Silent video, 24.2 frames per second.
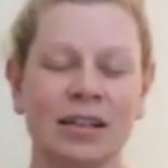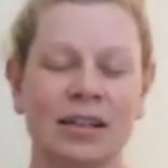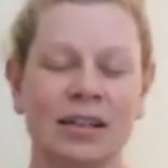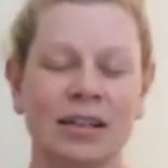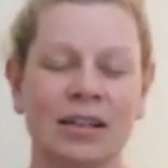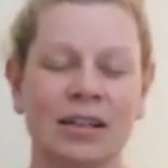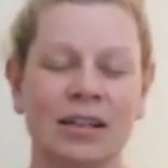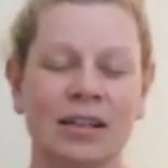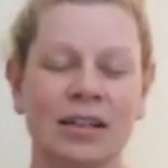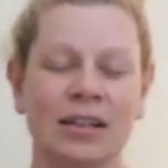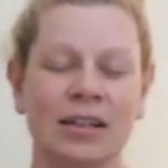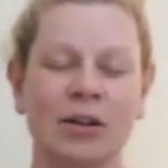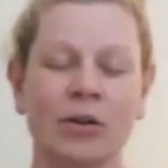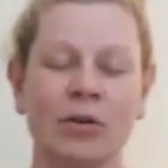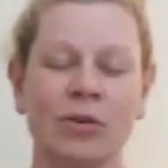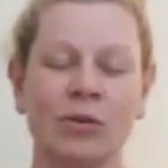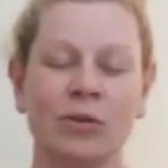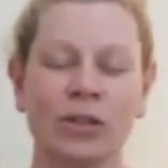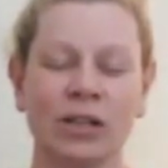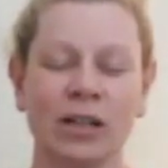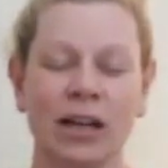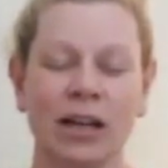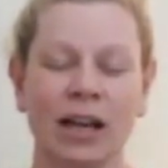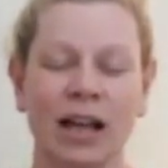The
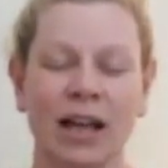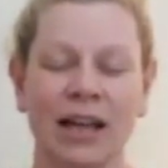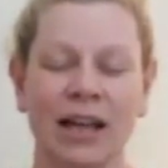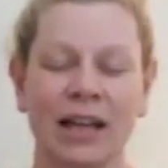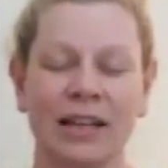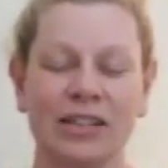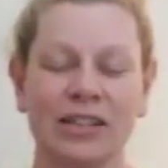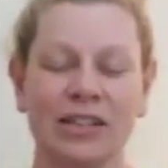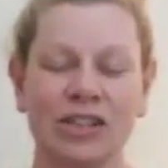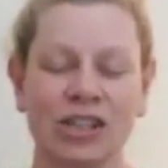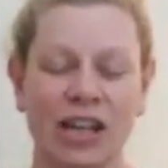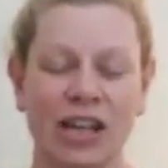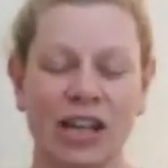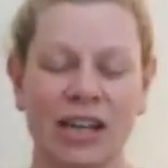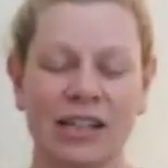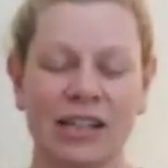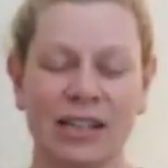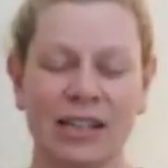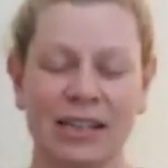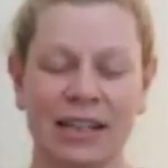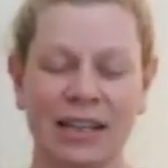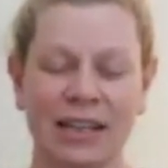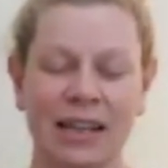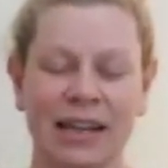golden light
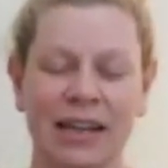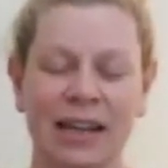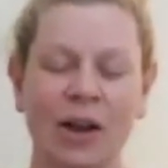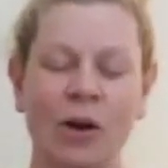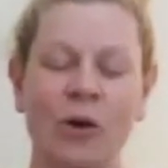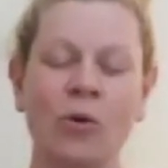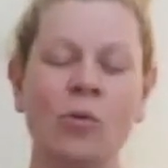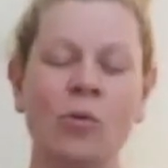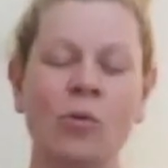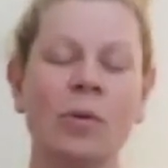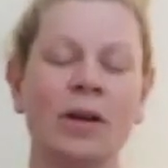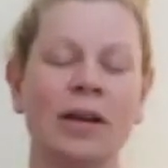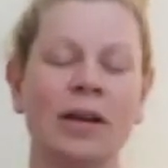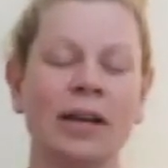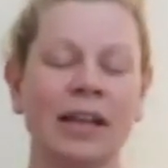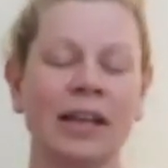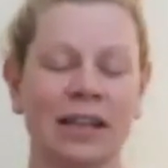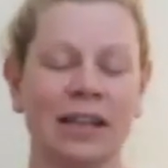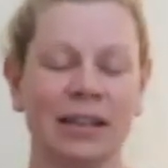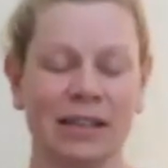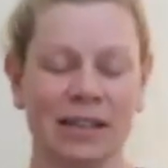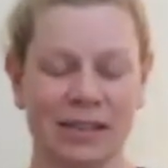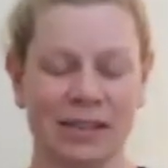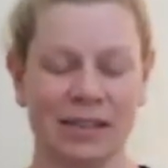gently
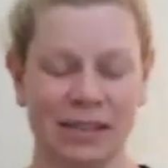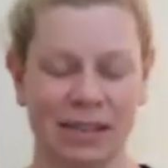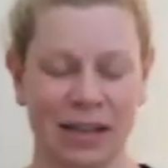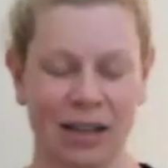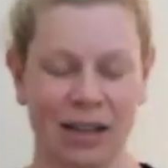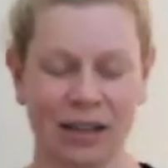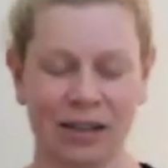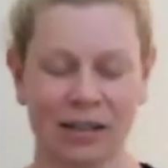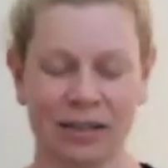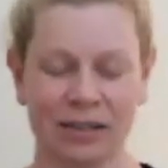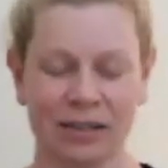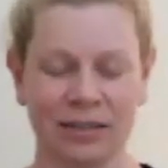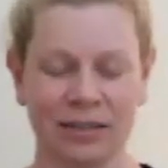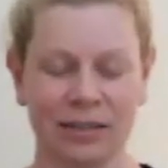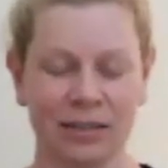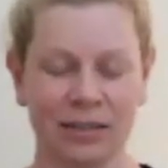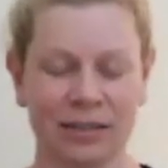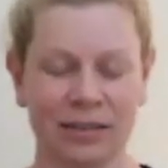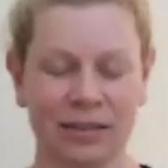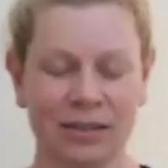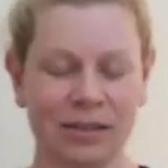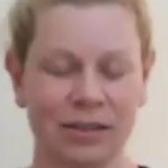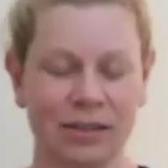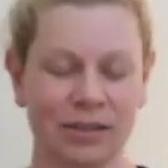opening the
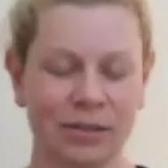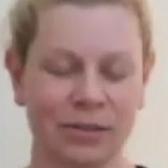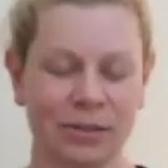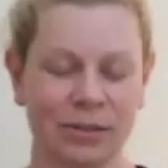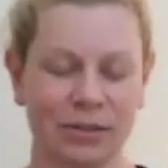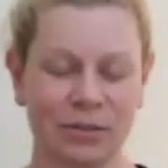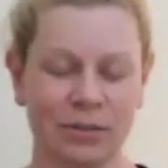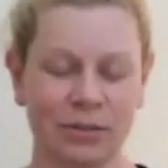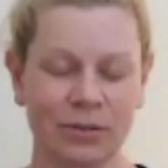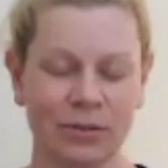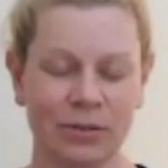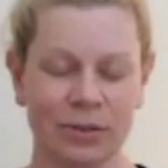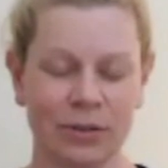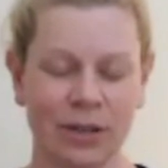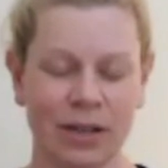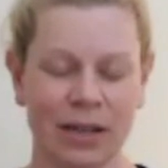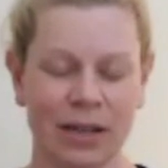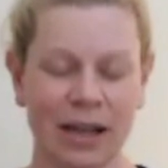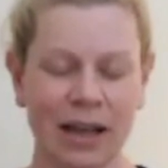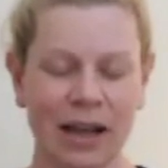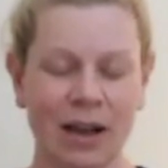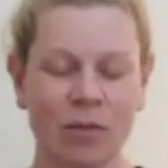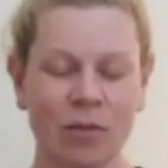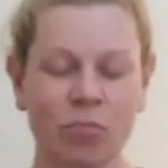circle to
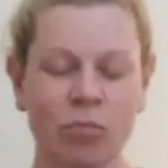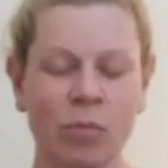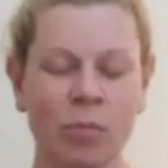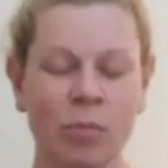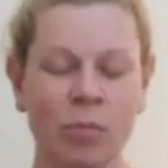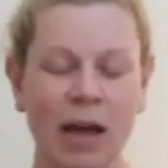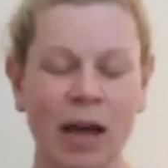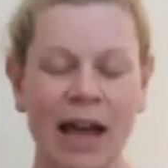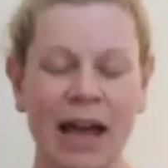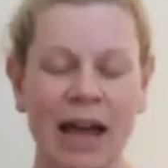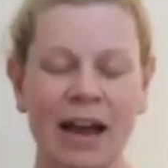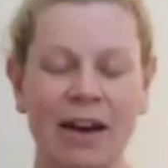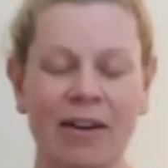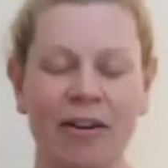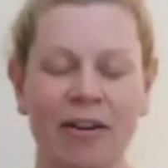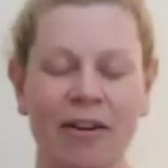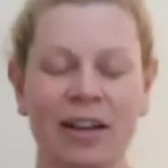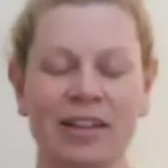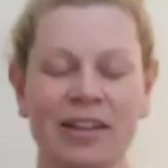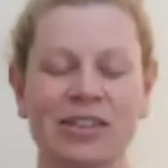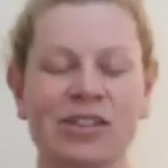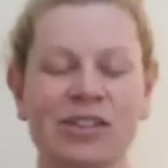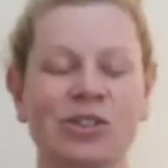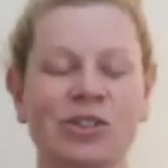help prepare
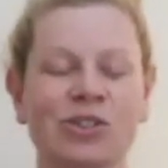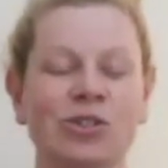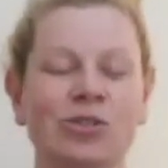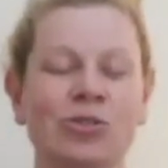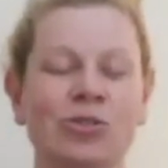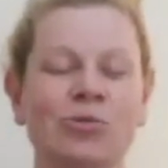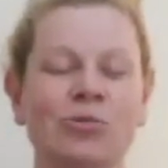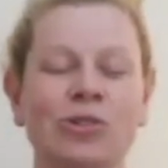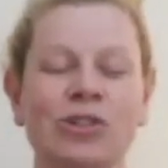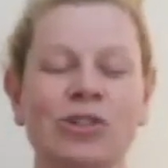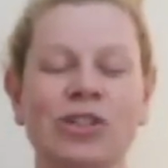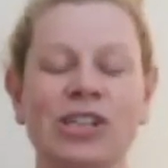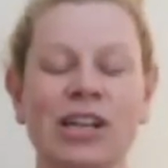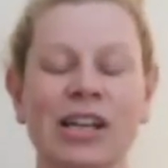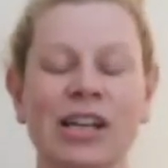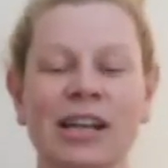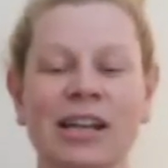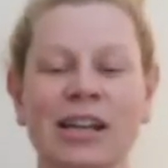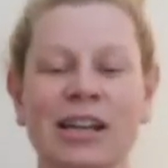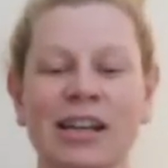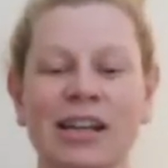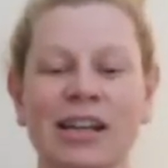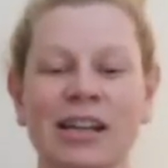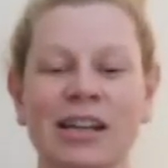us to
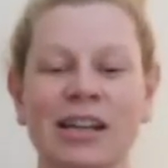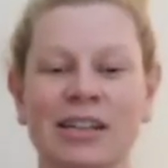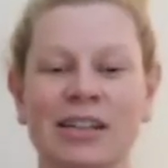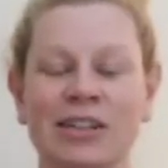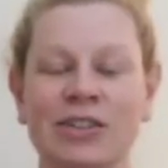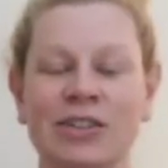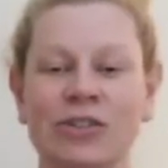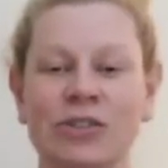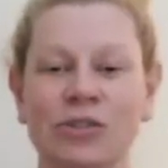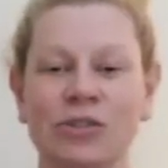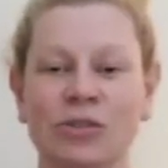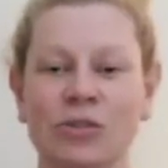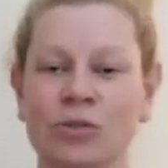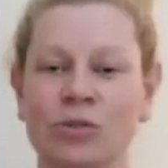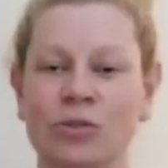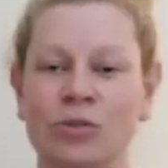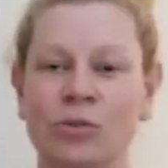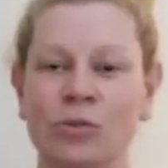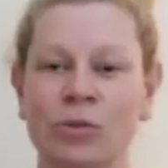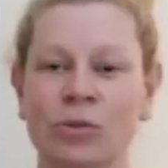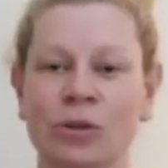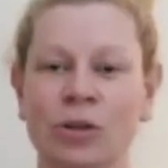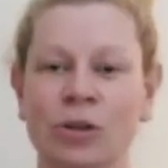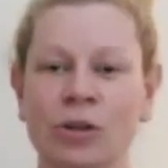return
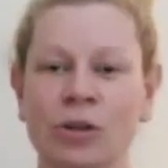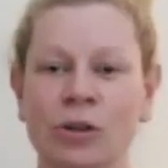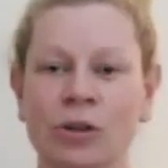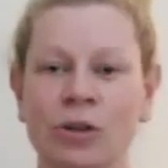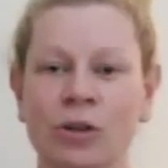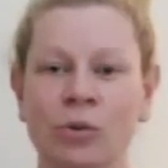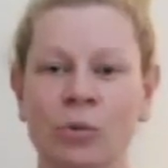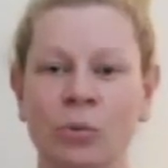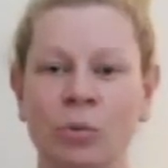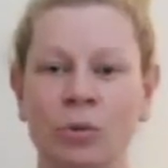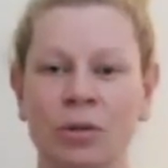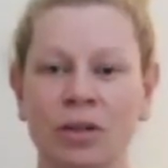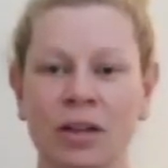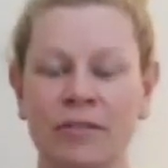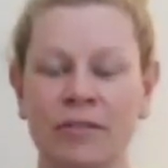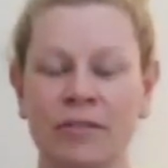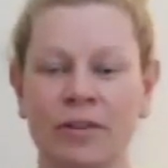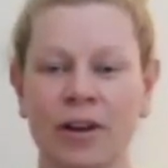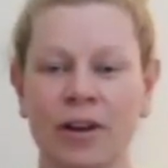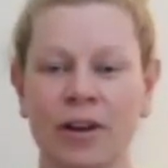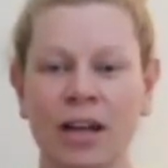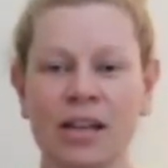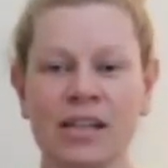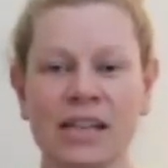to
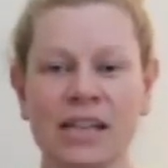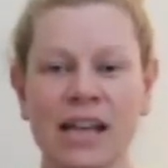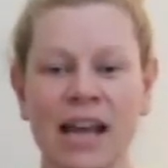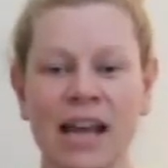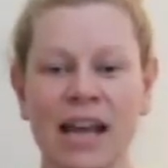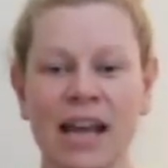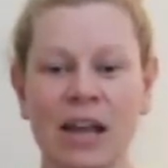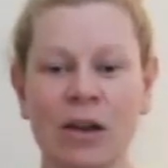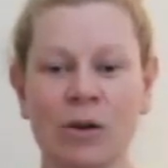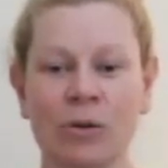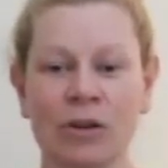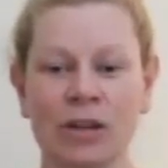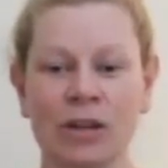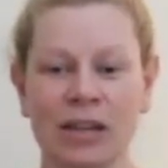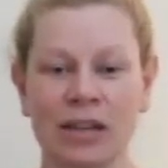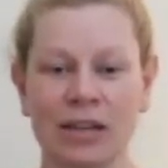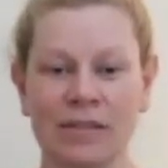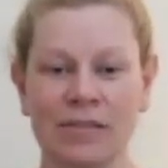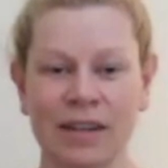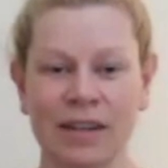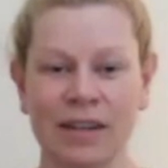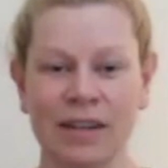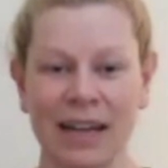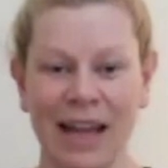whatever our day or
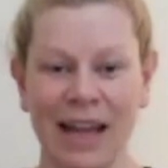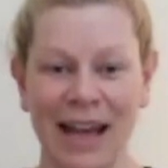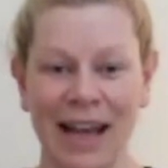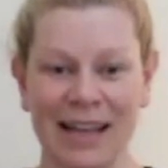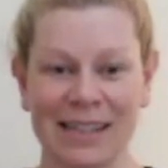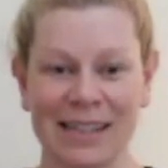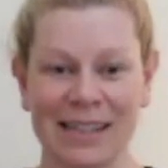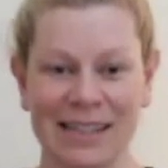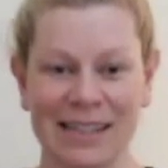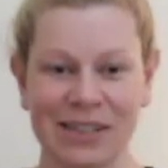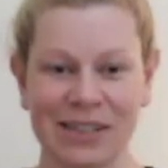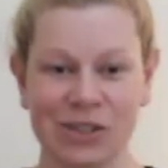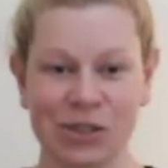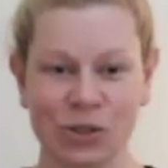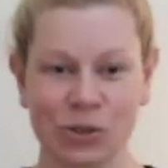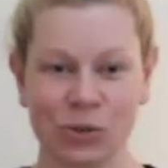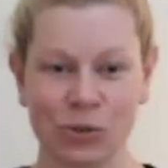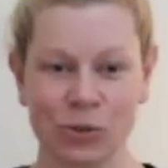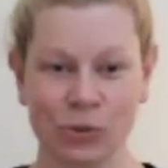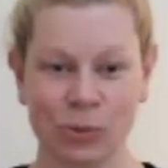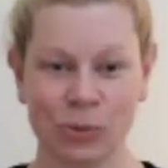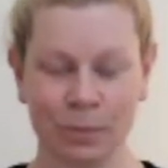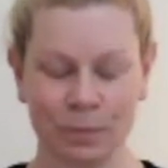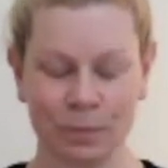evening has in
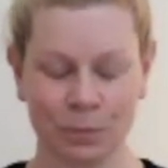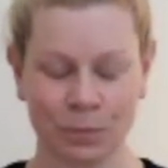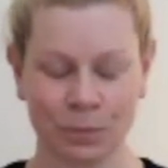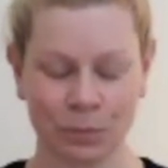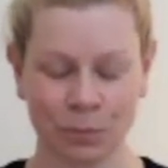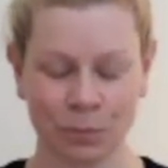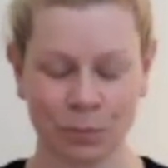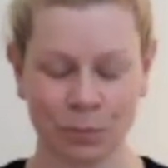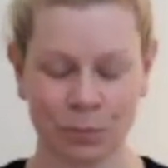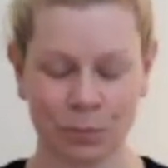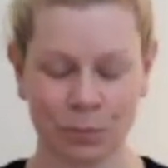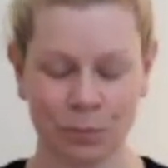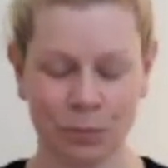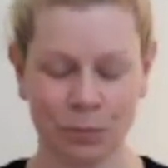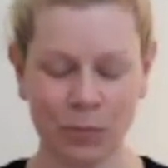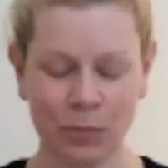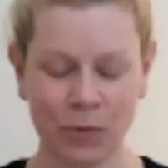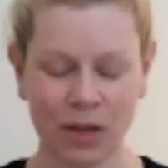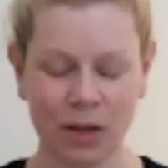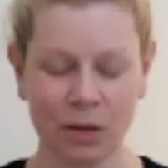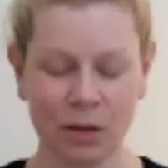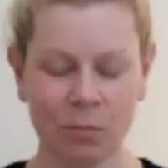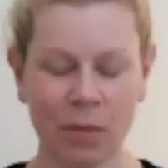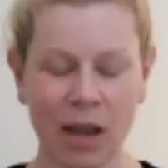store.
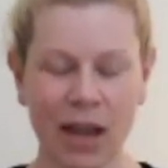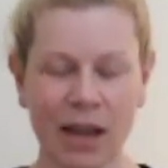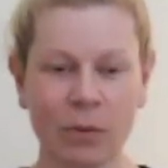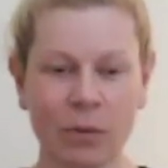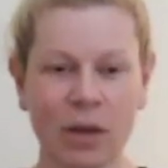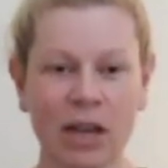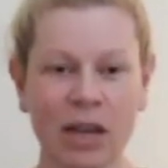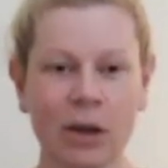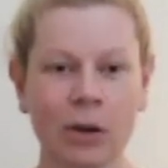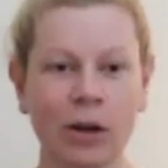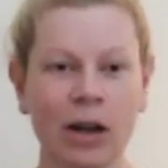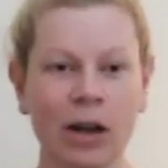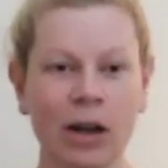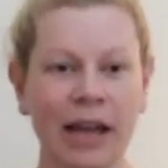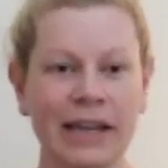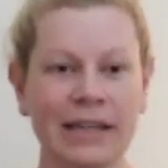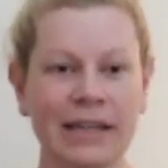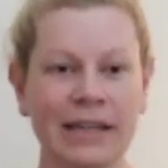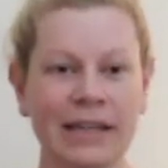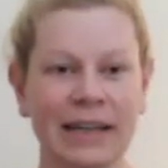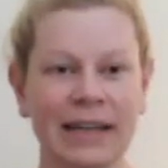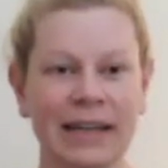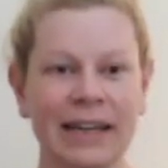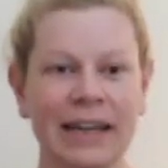May we go
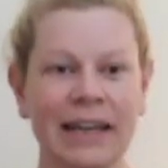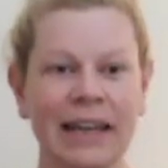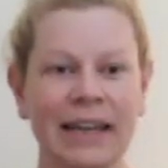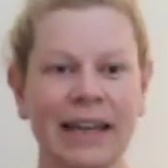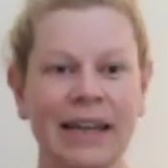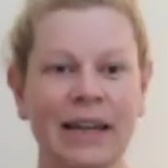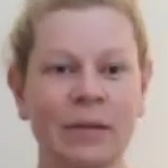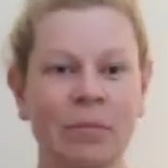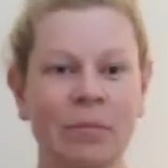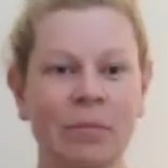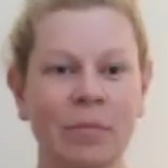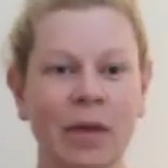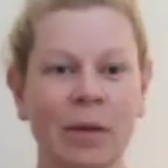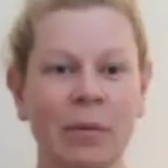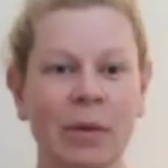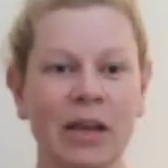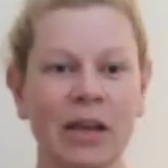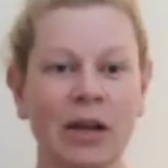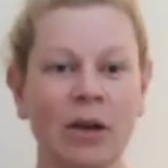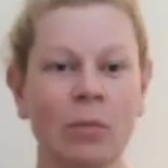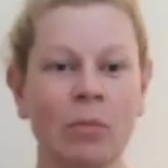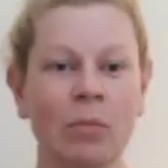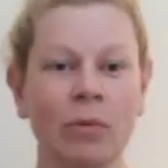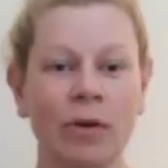lightly, may we
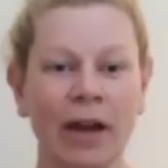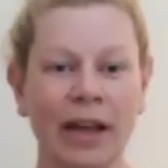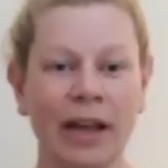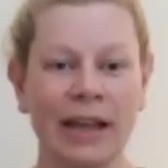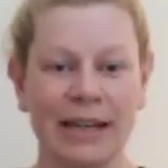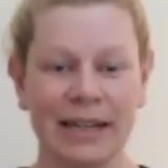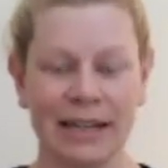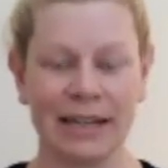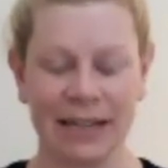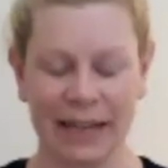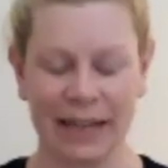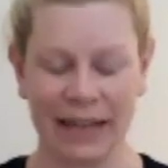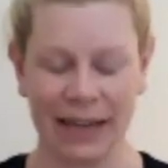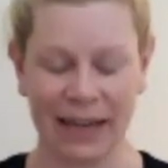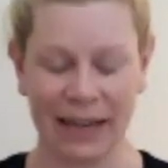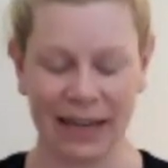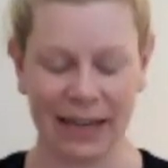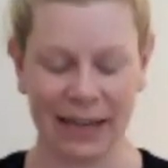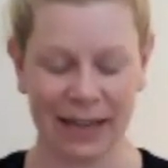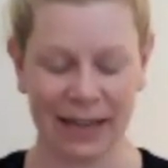go brightly,